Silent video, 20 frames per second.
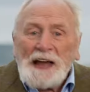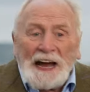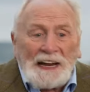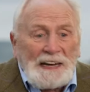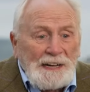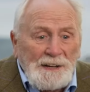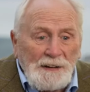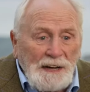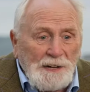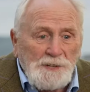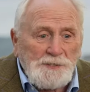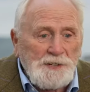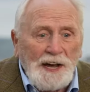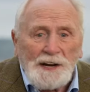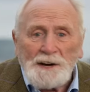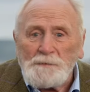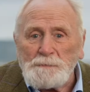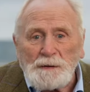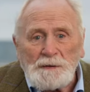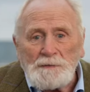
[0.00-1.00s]
And he, he
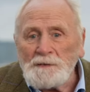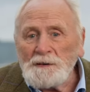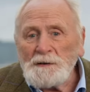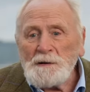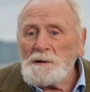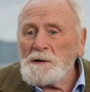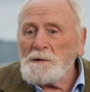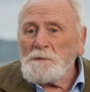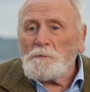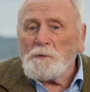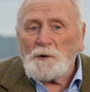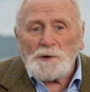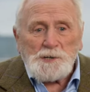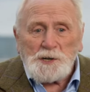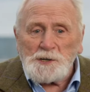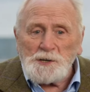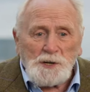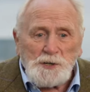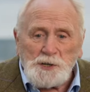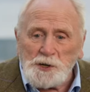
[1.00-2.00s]
said, I've been
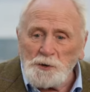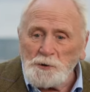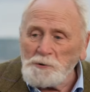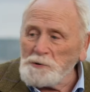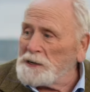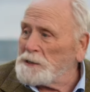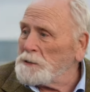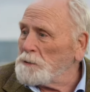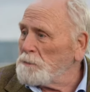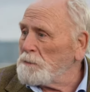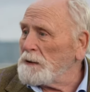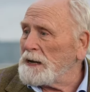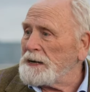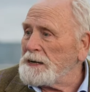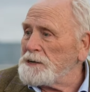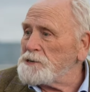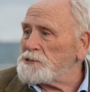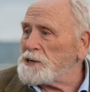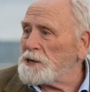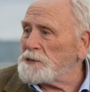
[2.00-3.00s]
watching your show reel, and
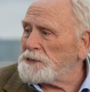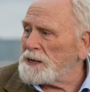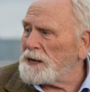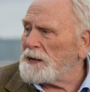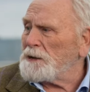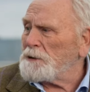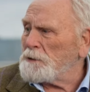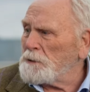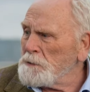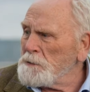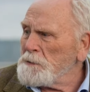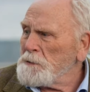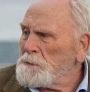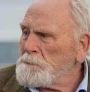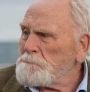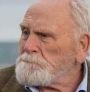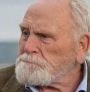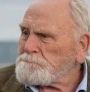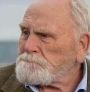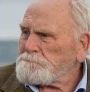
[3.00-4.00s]
he said, uh,
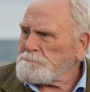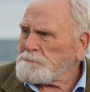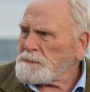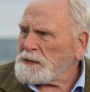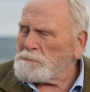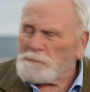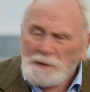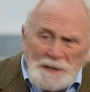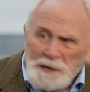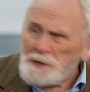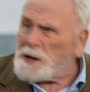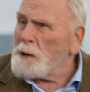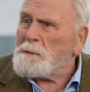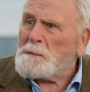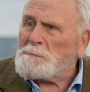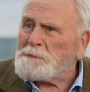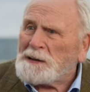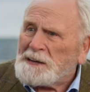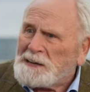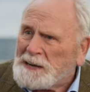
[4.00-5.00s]
will you come
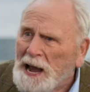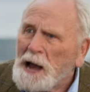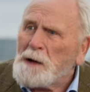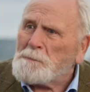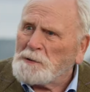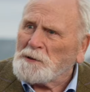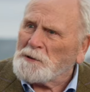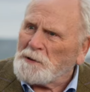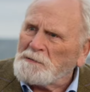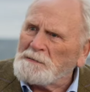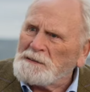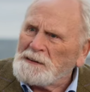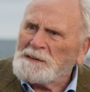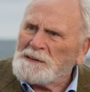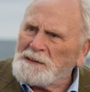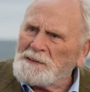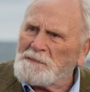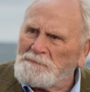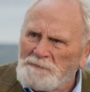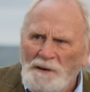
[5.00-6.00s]
and play Campbell,
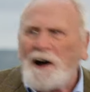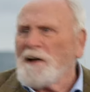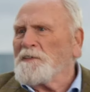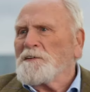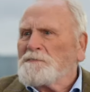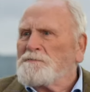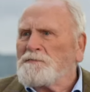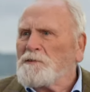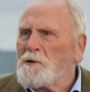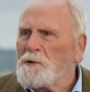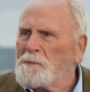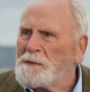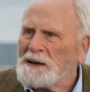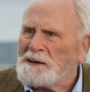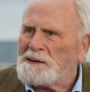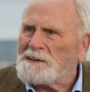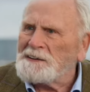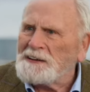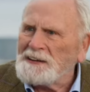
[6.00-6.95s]
the father, for me?